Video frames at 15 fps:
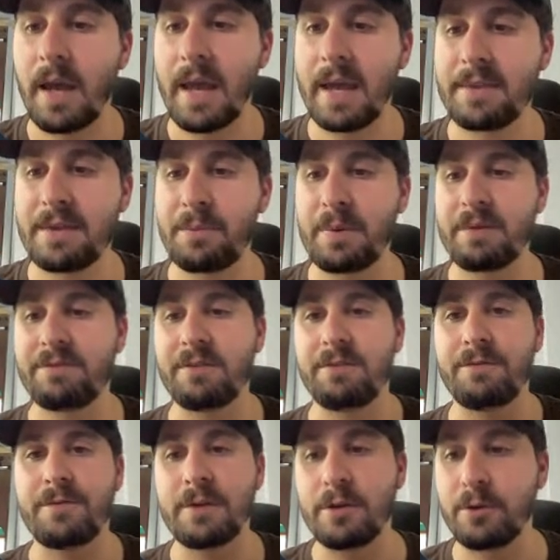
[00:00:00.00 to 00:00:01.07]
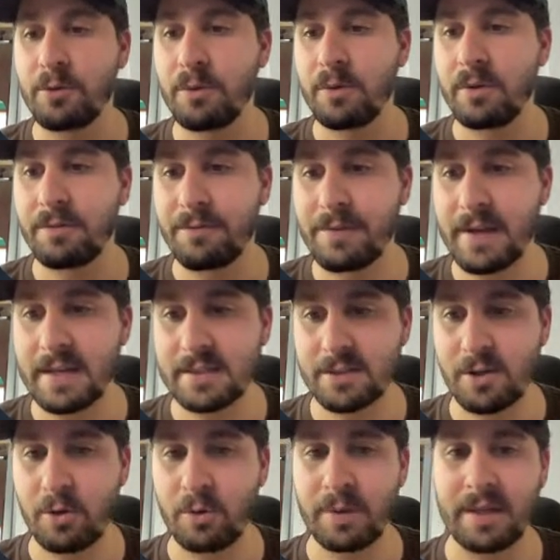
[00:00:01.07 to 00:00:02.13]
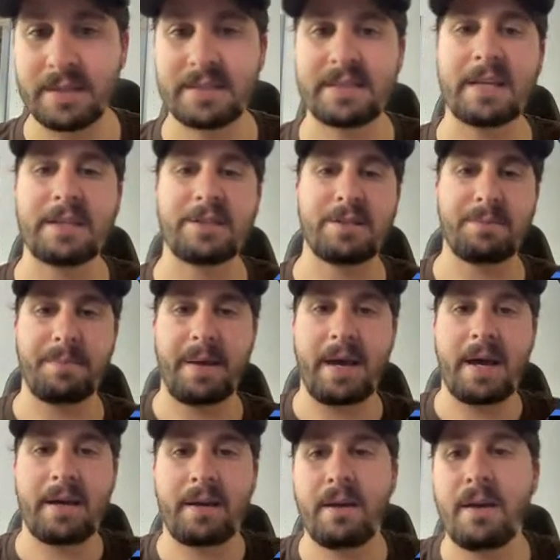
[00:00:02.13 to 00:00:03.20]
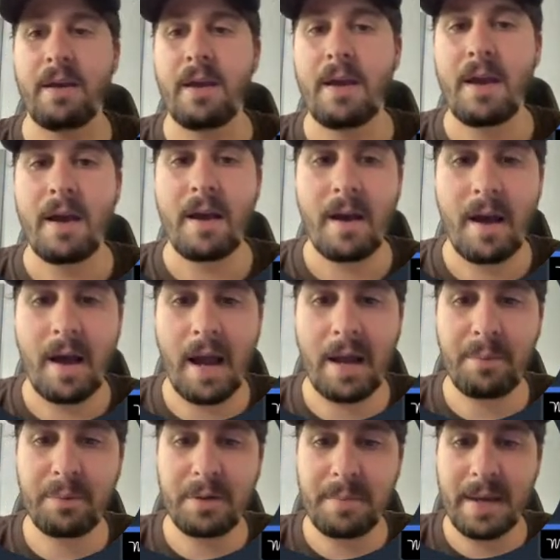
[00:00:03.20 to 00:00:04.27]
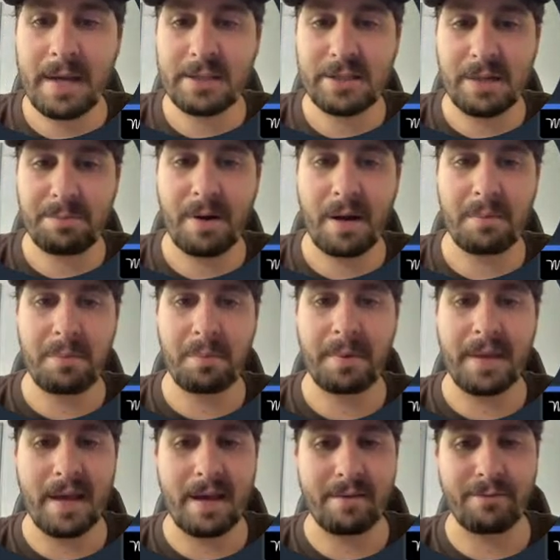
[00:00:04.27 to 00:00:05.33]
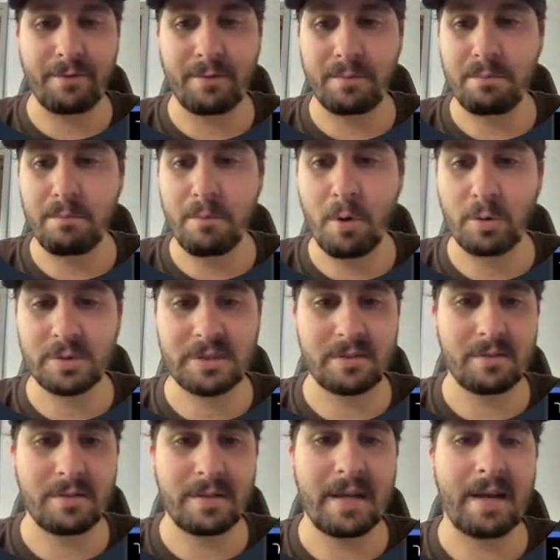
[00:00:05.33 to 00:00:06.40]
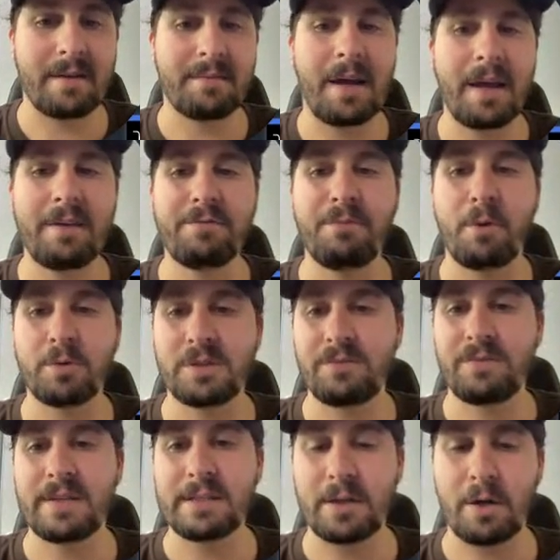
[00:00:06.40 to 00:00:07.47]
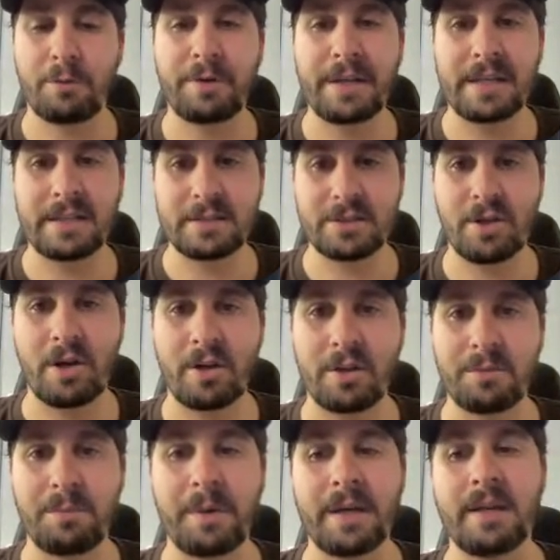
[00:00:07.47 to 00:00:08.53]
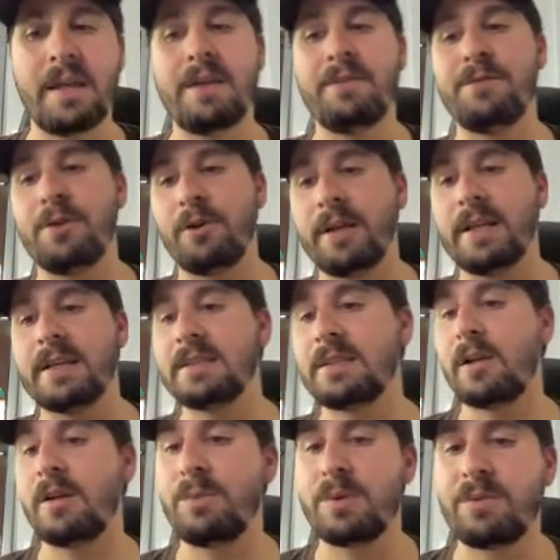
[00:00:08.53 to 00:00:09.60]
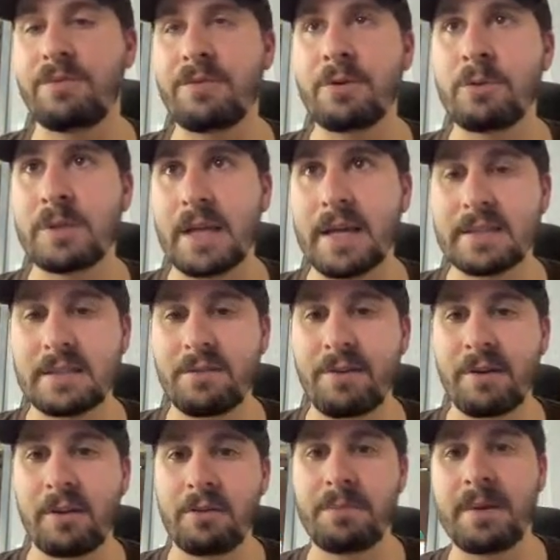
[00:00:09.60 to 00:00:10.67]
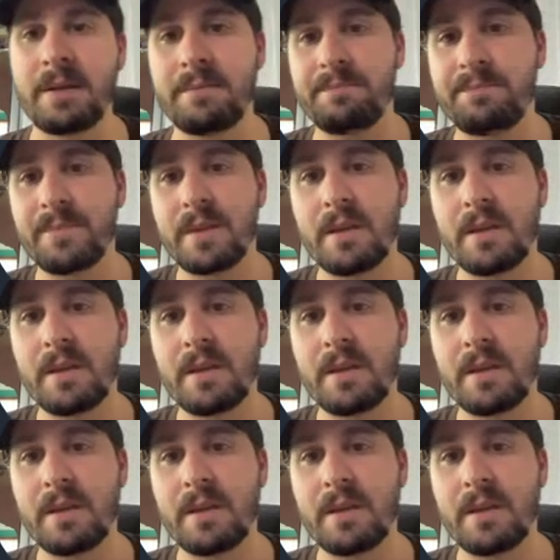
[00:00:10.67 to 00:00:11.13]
And then we have the Vue VS Code extension pack. I would imagine I probably have I have most of these already installed. But if you're getting started with Vue.js development,